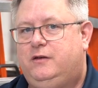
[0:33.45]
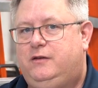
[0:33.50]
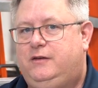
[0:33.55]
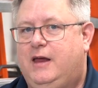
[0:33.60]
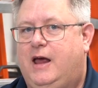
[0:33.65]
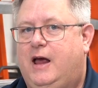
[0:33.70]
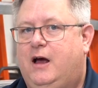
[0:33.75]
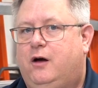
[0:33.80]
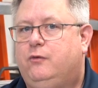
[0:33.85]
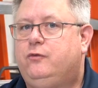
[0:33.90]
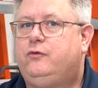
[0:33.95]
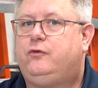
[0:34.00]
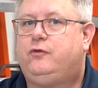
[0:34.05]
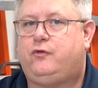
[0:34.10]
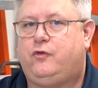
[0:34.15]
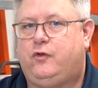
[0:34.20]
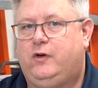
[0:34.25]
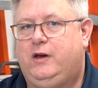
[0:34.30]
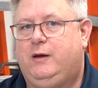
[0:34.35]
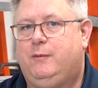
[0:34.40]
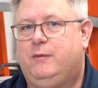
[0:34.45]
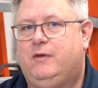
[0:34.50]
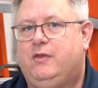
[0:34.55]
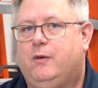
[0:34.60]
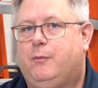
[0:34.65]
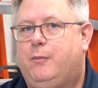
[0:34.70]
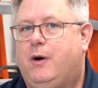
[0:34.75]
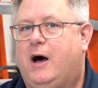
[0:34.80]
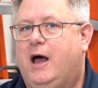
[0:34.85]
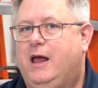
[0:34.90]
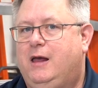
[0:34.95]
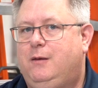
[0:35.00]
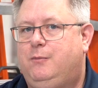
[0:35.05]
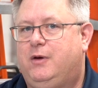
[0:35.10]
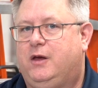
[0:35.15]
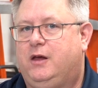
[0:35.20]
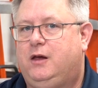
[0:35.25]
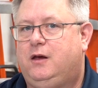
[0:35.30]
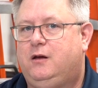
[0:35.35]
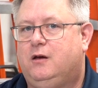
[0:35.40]
downstream in the
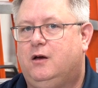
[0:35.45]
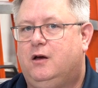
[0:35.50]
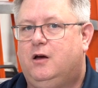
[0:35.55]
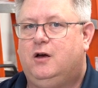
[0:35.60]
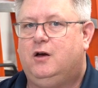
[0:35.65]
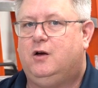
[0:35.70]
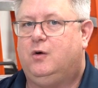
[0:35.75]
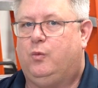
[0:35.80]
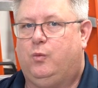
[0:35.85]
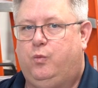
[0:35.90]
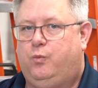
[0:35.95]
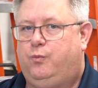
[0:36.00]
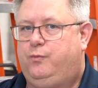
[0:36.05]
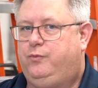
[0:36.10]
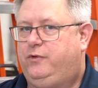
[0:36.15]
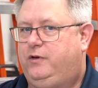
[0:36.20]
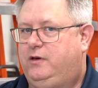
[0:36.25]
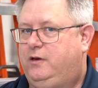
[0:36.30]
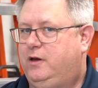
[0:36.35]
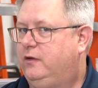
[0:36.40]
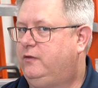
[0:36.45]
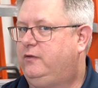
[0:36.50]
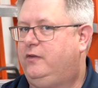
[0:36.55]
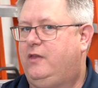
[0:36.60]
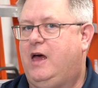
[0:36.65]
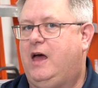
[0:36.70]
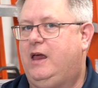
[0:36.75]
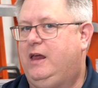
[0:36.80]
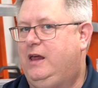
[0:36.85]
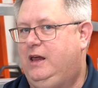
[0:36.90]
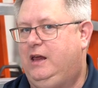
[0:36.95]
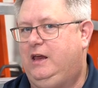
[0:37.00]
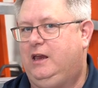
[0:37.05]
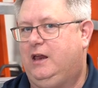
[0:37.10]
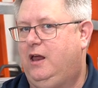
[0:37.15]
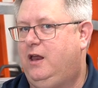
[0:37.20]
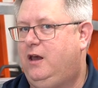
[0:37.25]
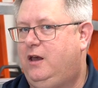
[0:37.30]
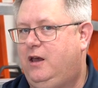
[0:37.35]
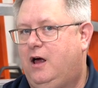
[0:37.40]
piping, doesn't that heat
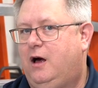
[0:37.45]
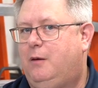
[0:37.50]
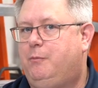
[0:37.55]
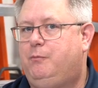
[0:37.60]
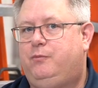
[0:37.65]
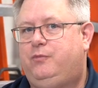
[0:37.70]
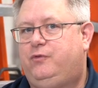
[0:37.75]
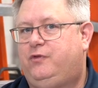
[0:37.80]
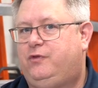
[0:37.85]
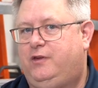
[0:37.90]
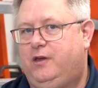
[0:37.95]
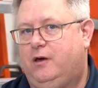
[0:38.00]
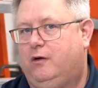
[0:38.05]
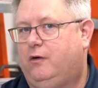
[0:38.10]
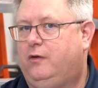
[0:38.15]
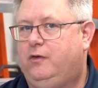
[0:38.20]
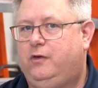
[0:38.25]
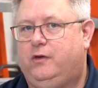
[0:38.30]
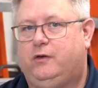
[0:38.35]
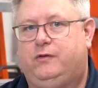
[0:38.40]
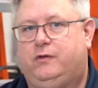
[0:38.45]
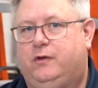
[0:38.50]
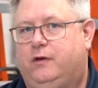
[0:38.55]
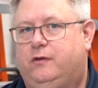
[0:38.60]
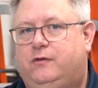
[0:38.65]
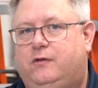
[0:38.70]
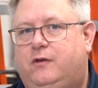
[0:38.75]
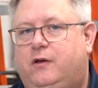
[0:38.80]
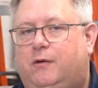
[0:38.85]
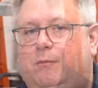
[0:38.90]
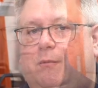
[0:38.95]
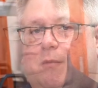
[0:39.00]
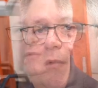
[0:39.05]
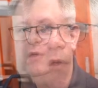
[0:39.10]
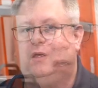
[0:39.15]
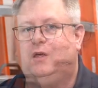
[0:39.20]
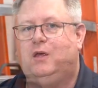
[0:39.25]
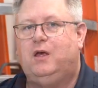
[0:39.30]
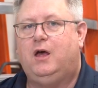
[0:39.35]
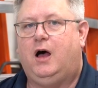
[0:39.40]
end up still in the system?
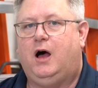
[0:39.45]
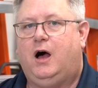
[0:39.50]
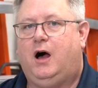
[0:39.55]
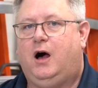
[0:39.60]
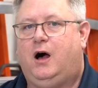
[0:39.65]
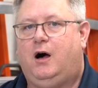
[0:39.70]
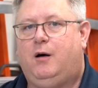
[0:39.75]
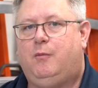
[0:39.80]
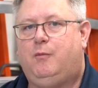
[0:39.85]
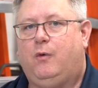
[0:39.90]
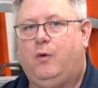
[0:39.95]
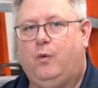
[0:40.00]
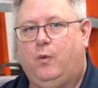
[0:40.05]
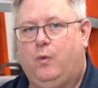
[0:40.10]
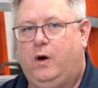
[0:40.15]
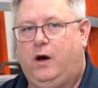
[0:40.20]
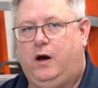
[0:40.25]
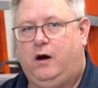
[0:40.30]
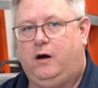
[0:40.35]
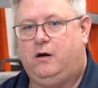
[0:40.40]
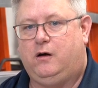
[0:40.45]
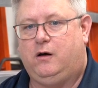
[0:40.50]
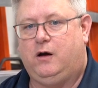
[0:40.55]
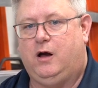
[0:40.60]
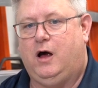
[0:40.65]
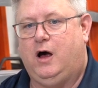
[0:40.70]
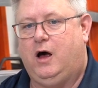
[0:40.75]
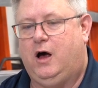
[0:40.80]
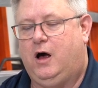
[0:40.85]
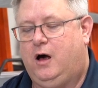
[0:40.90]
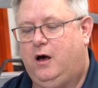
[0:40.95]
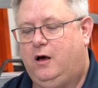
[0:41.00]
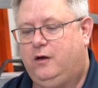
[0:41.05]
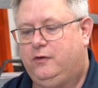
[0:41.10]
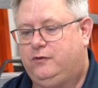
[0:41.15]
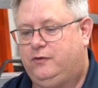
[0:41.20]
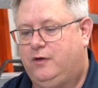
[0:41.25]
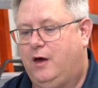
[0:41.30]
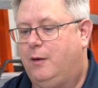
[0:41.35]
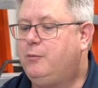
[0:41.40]
Where a
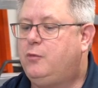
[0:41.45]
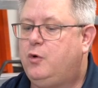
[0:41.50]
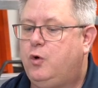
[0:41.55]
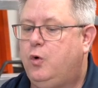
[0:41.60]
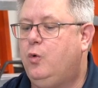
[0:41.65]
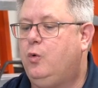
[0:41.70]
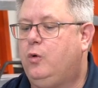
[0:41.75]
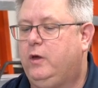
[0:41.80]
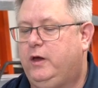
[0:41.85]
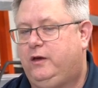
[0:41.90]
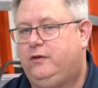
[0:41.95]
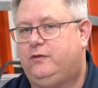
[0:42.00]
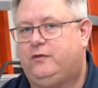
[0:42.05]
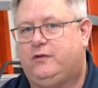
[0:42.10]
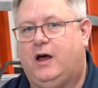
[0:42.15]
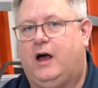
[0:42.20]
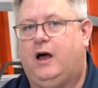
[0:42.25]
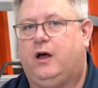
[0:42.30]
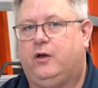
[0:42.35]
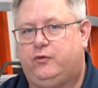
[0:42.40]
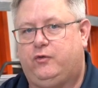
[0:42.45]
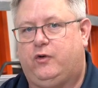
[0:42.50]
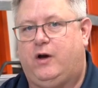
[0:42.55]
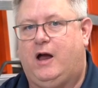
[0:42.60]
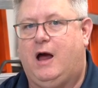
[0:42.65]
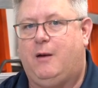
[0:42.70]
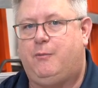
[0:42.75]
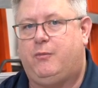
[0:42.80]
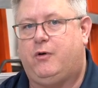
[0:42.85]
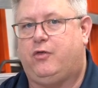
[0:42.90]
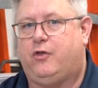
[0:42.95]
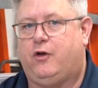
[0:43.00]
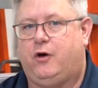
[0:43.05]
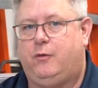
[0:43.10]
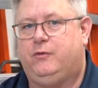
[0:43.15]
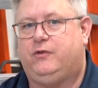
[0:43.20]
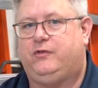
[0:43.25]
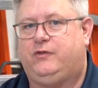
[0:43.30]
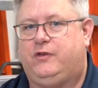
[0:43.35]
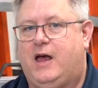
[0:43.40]
subcooling style trap or
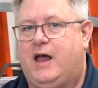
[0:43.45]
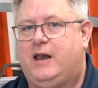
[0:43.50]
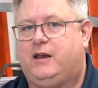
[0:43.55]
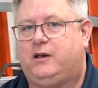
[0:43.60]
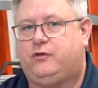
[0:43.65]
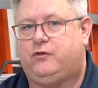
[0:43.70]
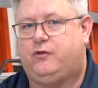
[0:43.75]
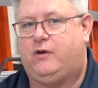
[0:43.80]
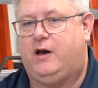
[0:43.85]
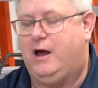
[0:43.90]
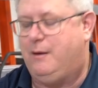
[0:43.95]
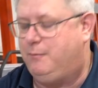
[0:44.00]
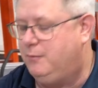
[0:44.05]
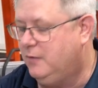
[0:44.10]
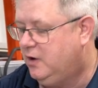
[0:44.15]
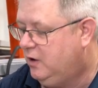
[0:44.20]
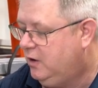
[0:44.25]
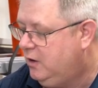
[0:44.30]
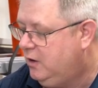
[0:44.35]
thermostatic trap,